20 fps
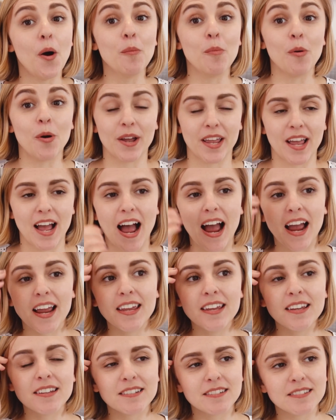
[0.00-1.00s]
Oh boy.
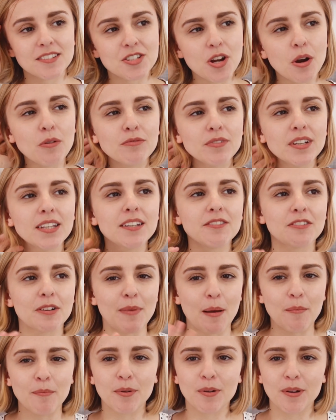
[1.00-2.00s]
I don't really
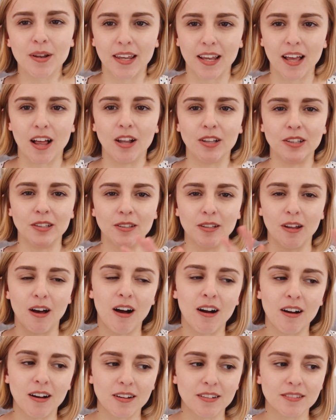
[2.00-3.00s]
remember like a
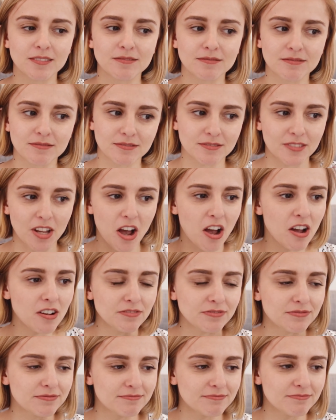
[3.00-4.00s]
lot
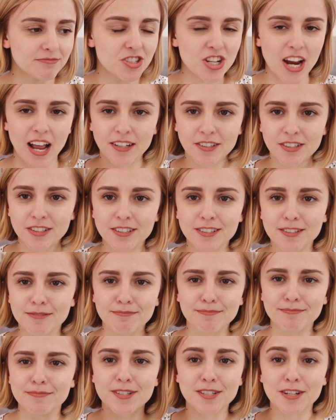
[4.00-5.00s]
of childhood
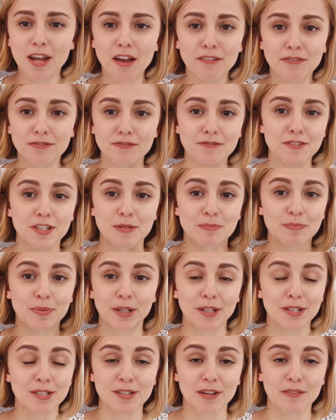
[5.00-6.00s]
stuff just
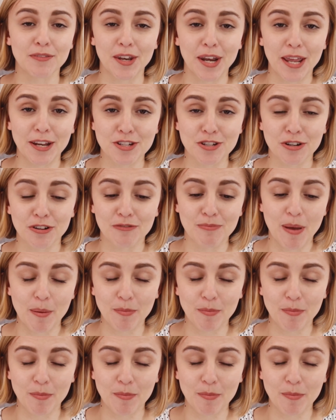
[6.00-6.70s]
because of the nature of